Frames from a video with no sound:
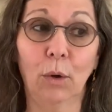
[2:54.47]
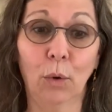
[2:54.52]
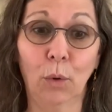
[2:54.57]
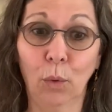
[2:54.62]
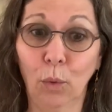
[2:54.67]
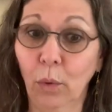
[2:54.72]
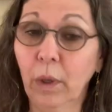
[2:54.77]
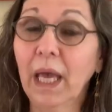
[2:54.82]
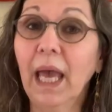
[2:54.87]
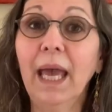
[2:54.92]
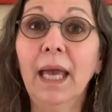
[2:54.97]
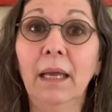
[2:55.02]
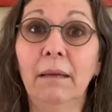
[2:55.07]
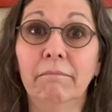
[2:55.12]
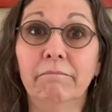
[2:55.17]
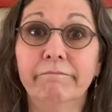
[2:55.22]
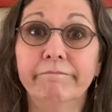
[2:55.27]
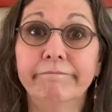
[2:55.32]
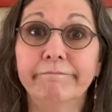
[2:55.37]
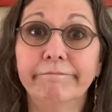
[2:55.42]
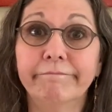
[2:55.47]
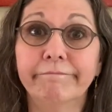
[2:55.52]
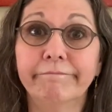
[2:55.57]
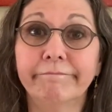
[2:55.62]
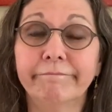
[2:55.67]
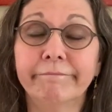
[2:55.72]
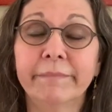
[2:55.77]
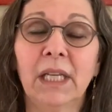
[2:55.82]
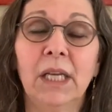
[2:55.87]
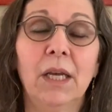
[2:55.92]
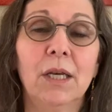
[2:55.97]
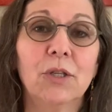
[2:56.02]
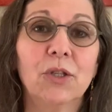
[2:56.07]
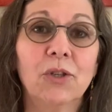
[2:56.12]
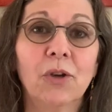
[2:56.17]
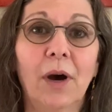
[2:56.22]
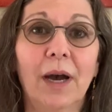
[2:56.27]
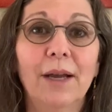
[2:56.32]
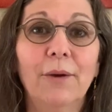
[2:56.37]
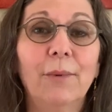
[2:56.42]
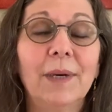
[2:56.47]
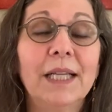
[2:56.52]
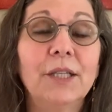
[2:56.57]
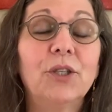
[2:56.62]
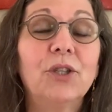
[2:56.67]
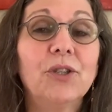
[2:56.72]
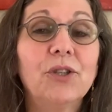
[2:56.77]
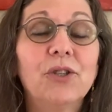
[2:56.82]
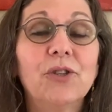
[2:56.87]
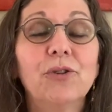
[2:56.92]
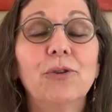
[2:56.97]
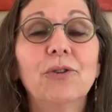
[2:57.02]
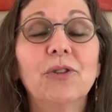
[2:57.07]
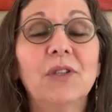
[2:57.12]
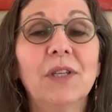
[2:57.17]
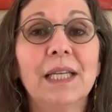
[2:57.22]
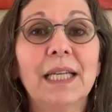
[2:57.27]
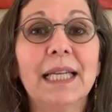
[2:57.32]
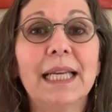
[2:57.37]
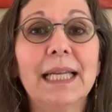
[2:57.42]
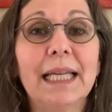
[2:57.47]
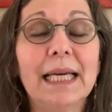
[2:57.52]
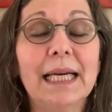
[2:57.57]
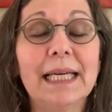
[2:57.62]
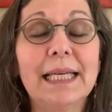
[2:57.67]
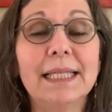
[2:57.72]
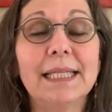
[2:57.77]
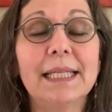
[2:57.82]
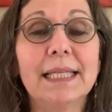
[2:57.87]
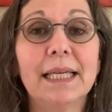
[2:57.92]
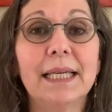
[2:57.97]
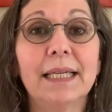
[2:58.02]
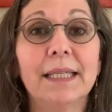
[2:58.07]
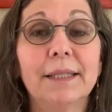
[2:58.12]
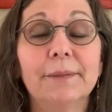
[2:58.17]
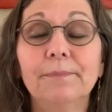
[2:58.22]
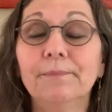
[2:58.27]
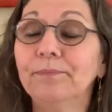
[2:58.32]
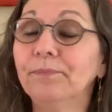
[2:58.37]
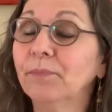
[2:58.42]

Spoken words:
Okay. So I went to Susan and I said,